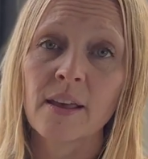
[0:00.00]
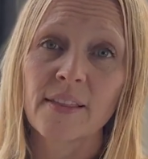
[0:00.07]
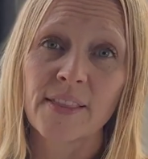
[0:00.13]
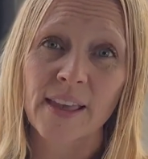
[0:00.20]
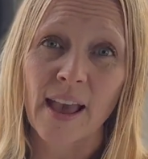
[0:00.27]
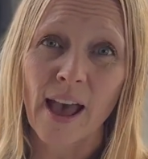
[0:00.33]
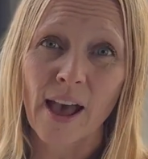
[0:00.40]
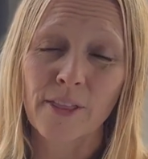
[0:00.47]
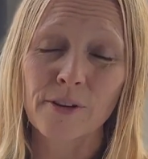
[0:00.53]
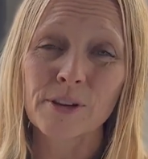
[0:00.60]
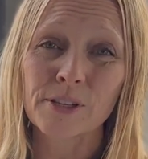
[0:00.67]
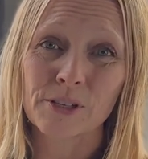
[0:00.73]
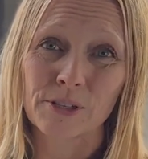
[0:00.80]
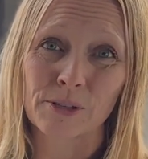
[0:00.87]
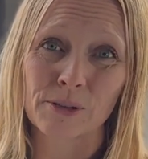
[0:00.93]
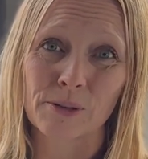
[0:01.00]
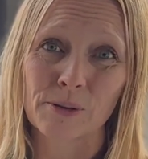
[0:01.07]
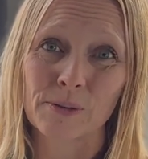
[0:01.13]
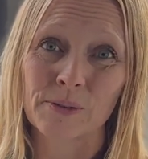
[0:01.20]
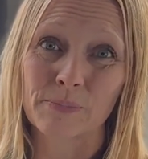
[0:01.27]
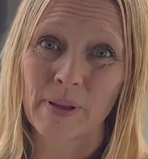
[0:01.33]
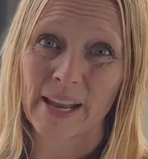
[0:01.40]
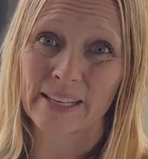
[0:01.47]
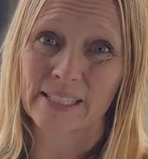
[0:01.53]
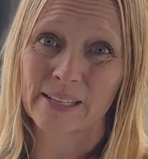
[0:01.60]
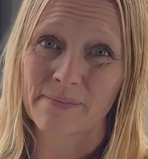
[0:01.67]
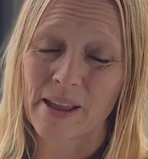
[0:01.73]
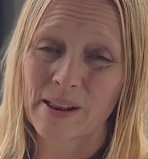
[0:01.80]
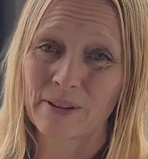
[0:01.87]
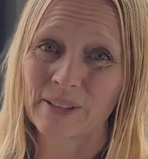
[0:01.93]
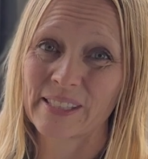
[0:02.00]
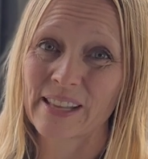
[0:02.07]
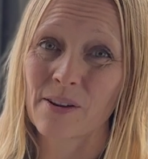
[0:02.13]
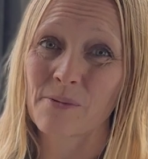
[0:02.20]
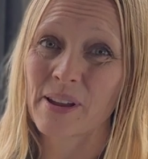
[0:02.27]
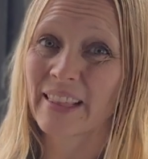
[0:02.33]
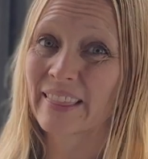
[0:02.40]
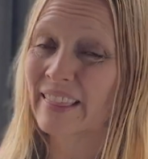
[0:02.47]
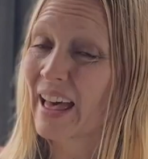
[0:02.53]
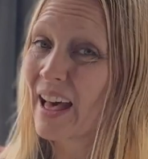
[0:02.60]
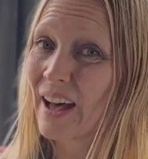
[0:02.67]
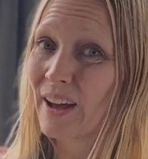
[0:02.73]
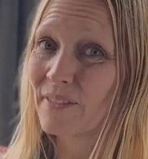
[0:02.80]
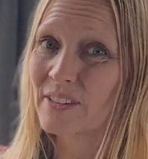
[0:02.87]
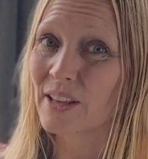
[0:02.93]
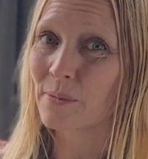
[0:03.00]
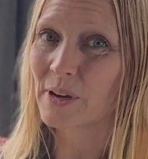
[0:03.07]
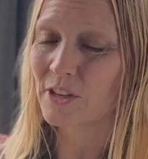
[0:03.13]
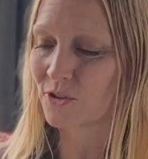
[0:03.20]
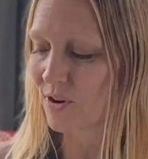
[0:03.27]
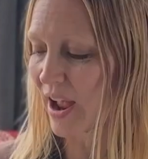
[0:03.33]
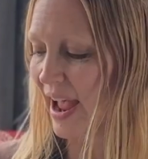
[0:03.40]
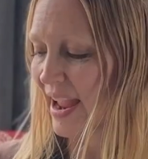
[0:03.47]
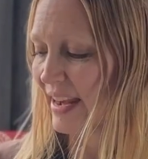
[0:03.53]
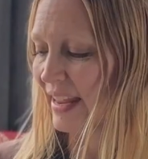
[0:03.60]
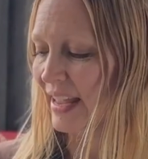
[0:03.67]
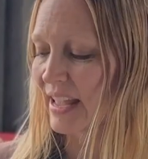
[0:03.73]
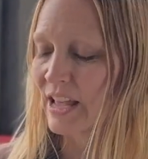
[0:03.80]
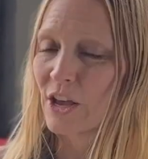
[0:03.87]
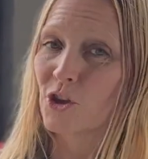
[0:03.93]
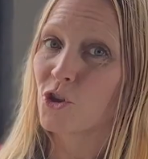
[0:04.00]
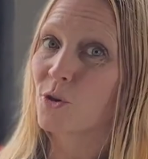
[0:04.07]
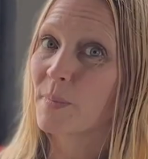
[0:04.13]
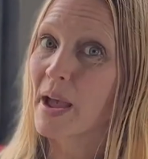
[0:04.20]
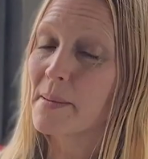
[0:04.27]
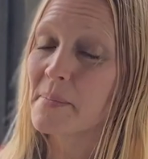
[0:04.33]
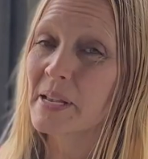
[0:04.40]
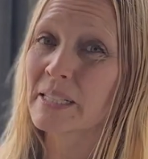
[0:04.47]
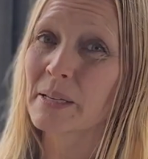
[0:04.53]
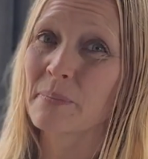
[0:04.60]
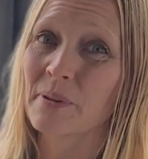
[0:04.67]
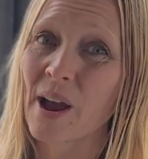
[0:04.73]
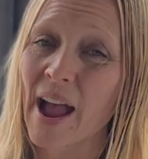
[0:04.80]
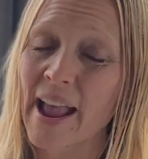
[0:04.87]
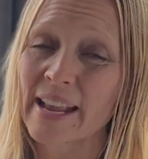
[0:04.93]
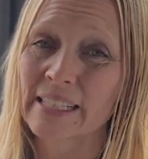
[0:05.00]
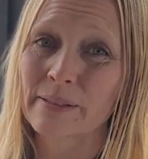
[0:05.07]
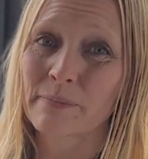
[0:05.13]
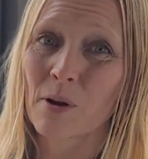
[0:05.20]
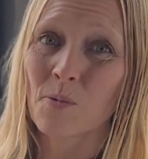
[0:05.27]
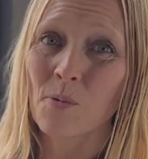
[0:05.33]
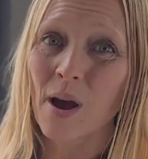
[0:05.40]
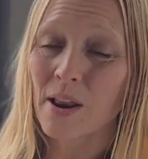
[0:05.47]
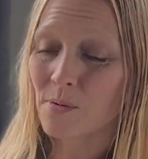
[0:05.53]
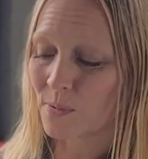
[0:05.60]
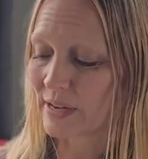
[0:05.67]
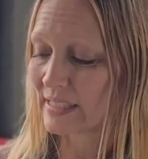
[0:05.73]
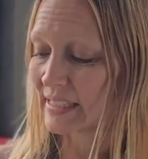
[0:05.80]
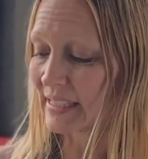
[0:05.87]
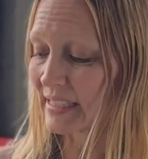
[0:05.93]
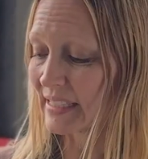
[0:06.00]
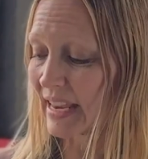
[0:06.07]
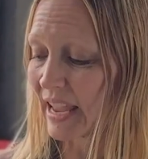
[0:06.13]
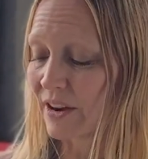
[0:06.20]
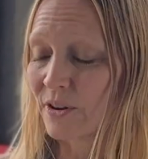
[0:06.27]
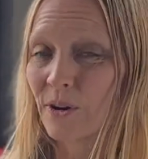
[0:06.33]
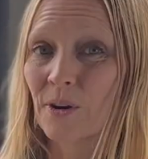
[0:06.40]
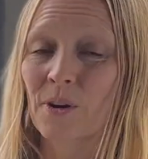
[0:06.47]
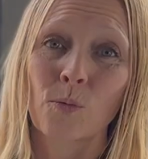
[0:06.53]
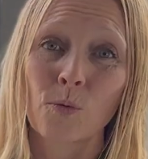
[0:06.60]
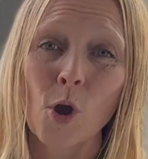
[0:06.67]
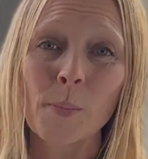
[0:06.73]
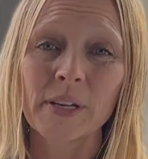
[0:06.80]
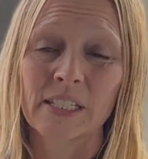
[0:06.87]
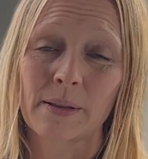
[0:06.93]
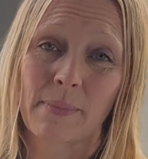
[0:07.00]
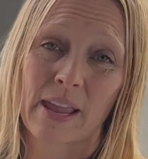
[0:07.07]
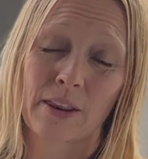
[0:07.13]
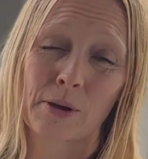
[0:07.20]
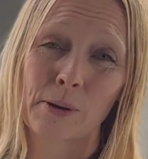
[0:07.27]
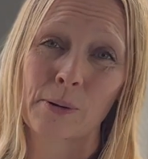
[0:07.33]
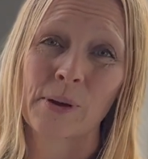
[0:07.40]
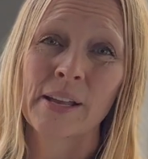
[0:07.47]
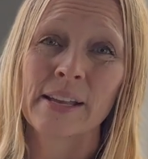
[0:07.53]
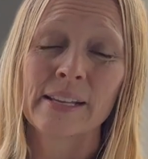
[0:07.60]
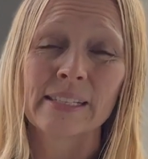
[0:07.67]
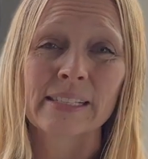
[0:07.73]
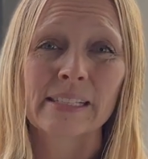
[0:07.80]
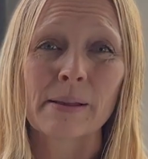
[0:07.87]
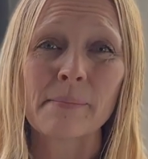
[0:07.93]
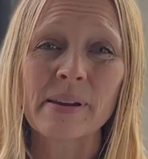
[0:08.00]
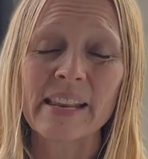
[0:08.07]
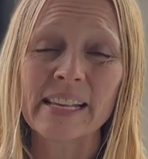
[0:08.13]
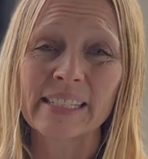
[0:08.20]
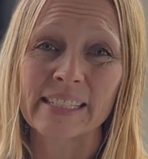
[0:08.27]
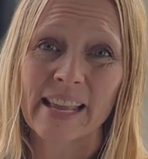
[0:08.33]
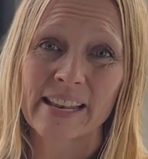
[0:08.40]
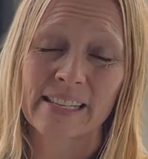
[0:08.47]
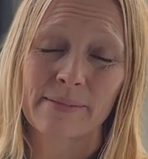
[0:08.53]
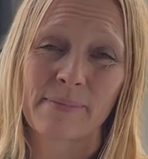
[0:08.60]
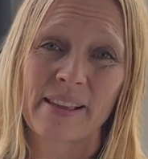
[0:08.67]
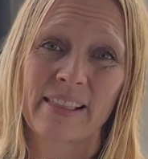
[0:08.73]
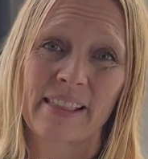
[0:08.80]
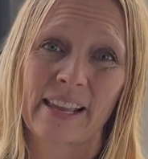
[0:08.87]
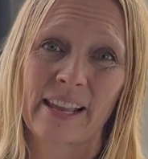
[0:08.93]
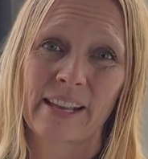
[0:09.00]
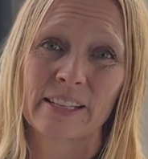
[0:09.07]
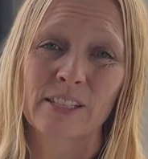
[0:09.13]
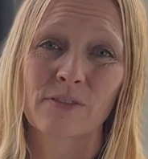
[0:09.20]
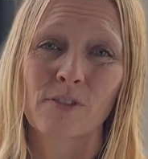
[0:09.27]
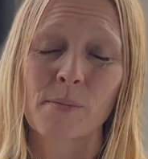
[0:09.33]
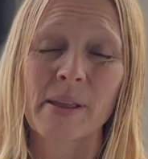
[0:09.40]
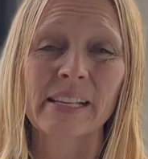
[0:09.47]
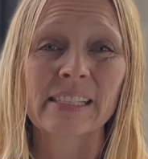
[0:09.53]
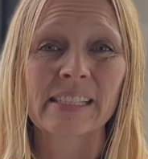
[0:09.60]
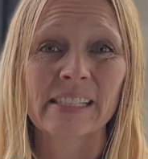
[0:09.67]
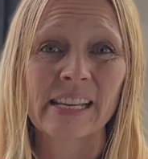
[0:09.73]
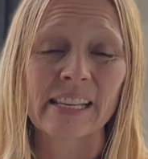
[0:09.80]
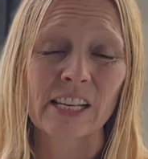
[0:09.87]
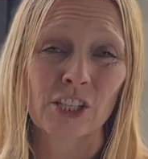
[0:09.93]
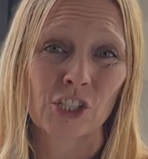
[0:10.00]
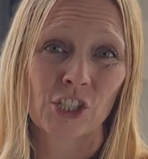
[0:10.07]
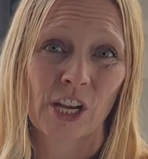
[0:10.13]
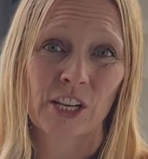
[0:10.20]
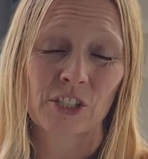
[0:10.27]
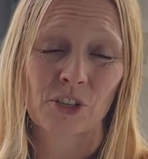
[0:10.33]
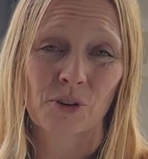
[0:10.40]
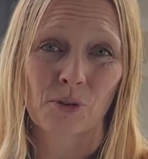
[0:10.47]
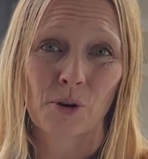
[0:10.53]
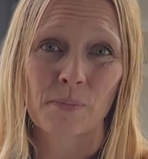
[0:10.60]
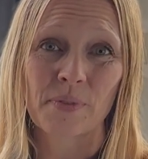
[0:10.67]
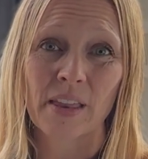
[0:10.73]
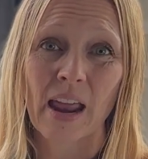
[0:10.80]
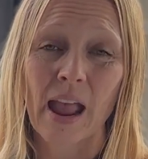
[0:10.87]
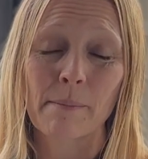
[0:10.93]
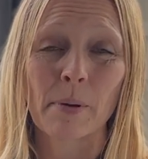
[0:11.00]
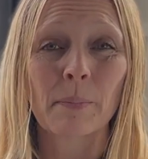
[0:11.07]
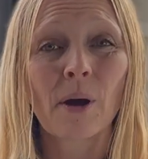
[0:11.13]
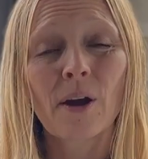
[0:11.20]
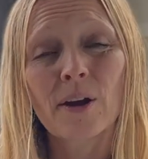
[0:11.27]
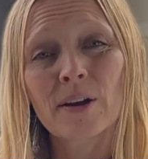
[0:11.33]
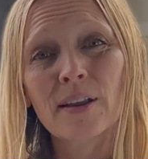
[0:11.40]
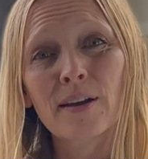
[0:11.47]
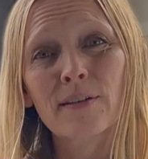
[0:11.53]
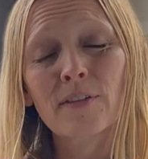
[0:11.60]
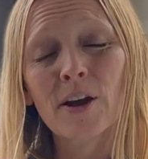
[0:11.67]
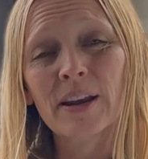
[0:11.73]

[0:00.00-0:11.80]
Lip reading: The other two paste tomatoes that we loved, that we tried, you might be surprised, but one was the standard Roma tomato. Somebody sent me these from a seed exchange group that I'm a part of on